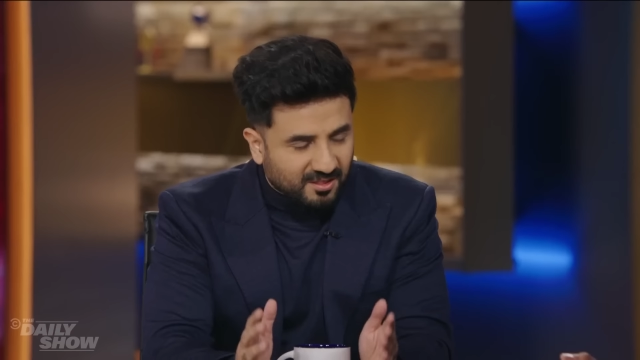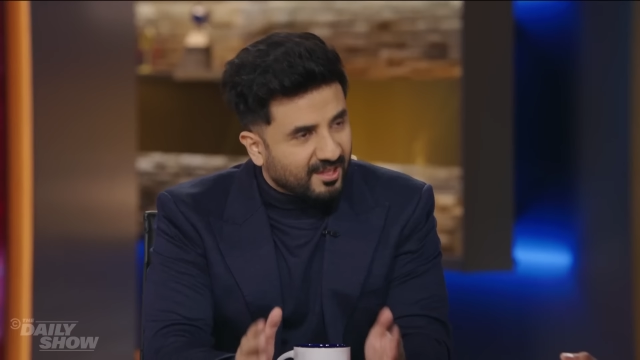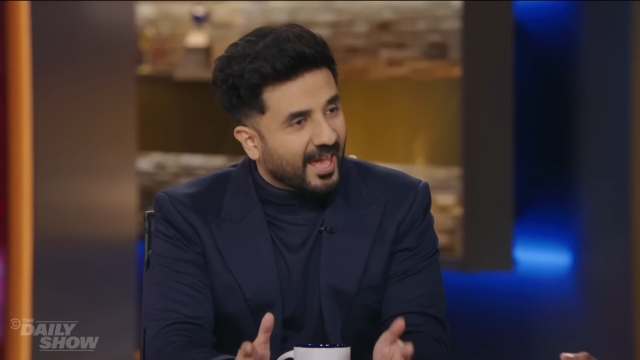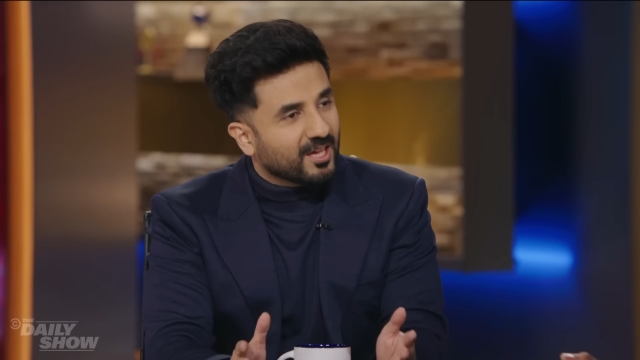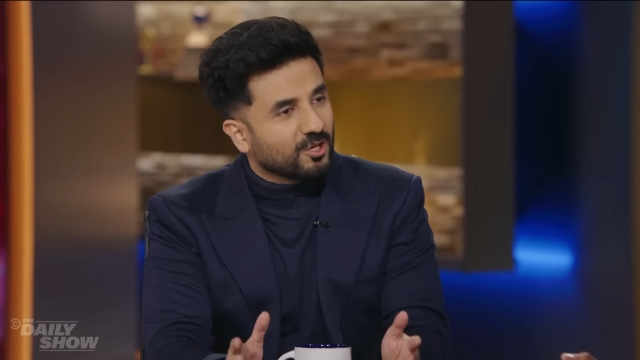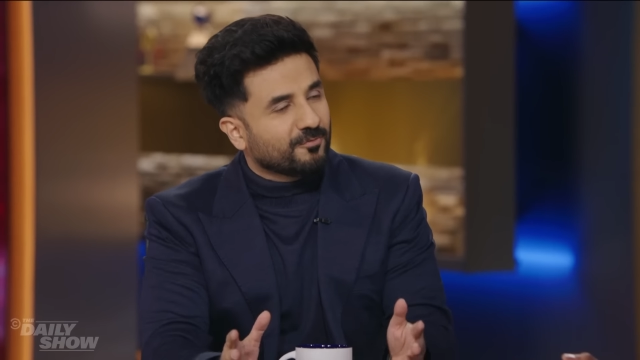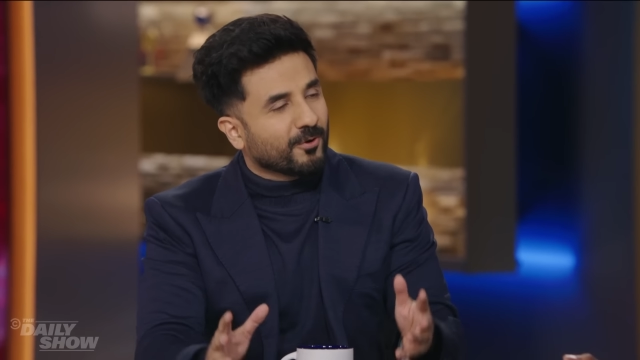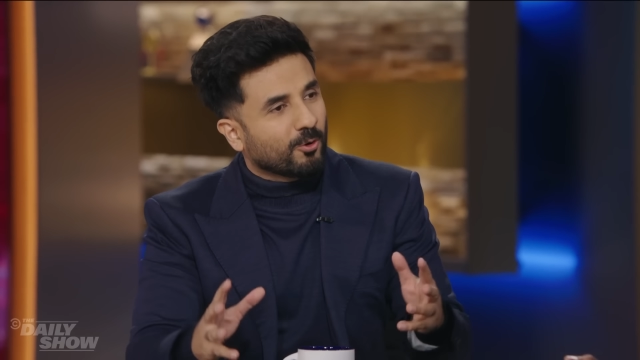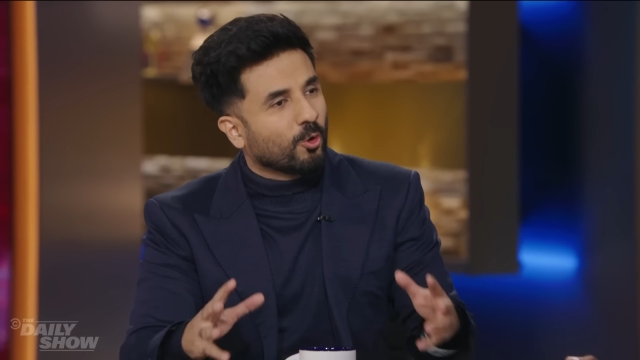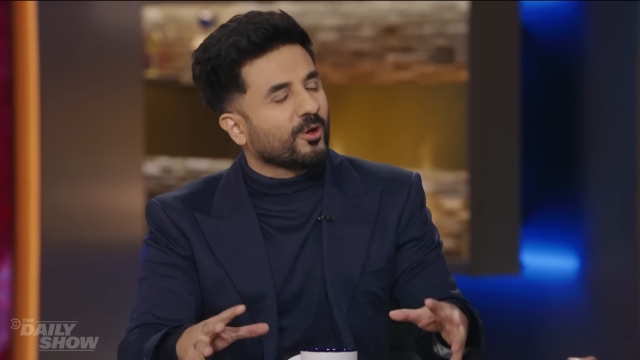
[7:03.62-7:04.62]
thank you for
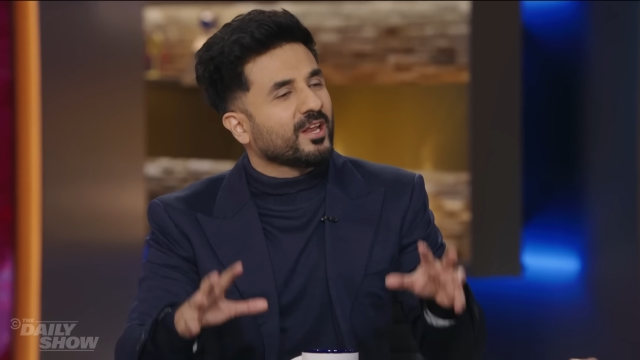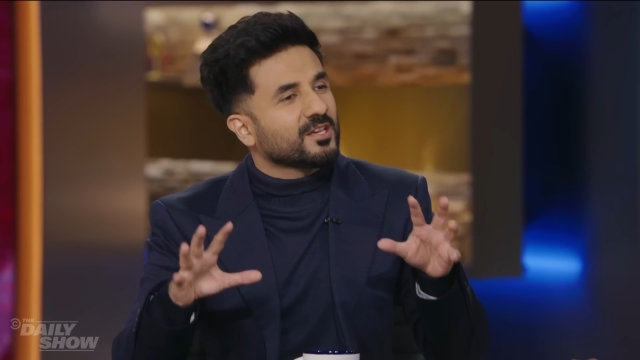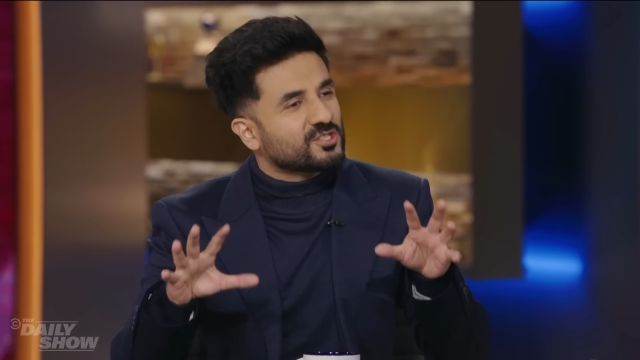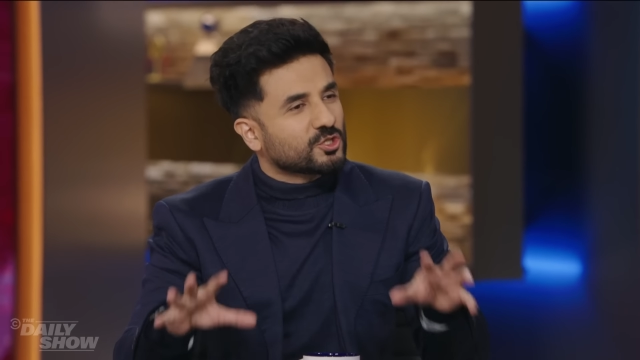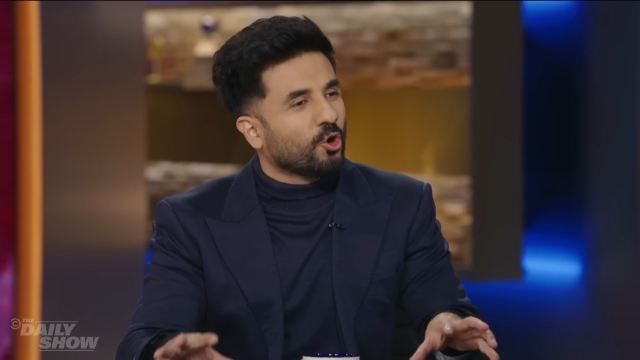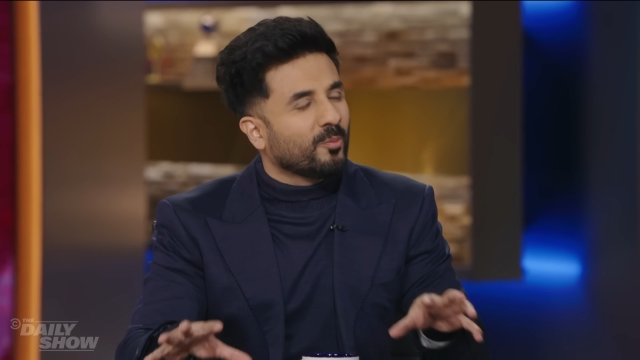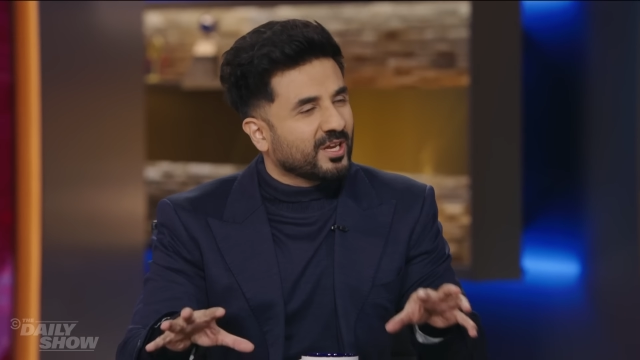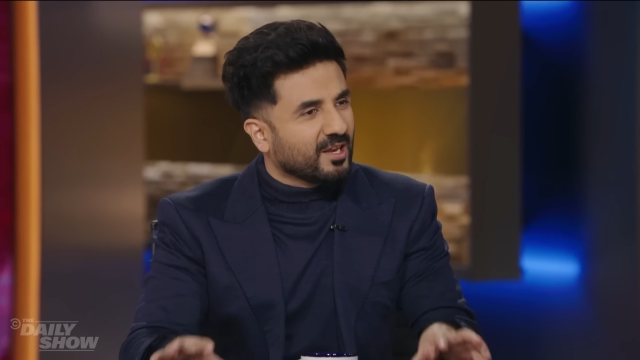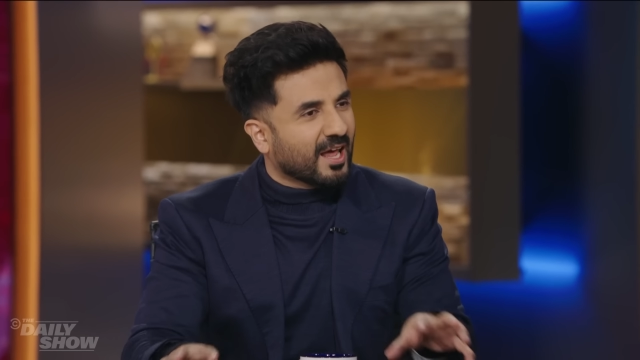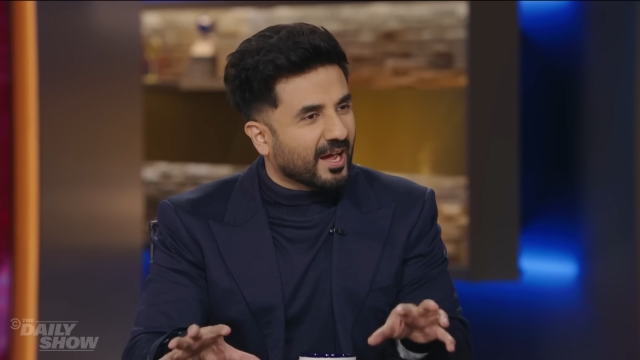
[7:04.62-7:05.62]
ruining so
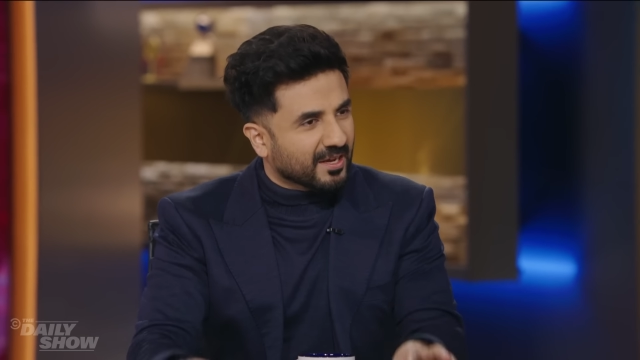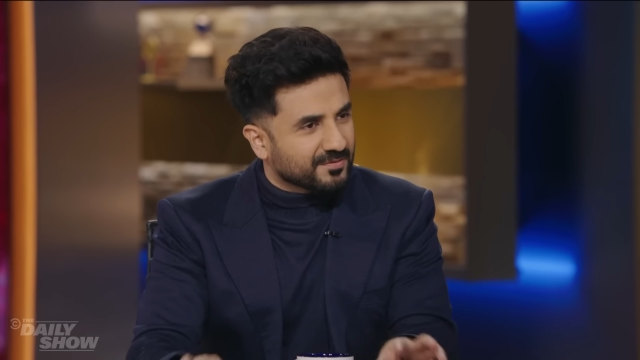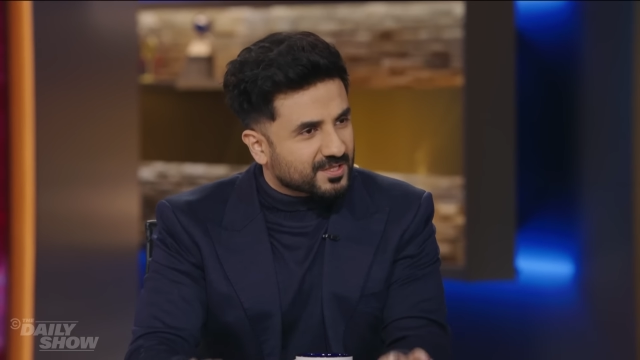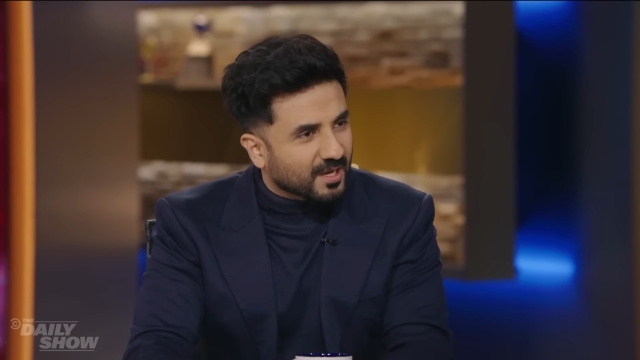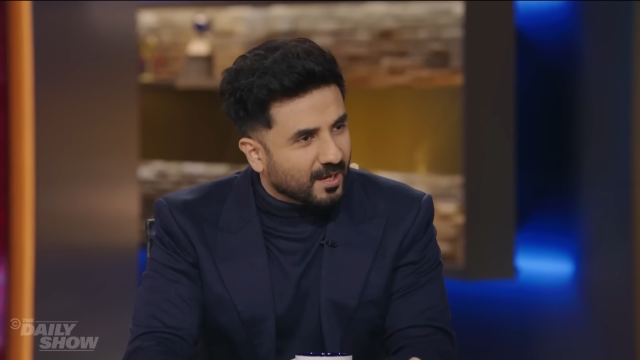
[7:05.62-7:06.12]
many lives.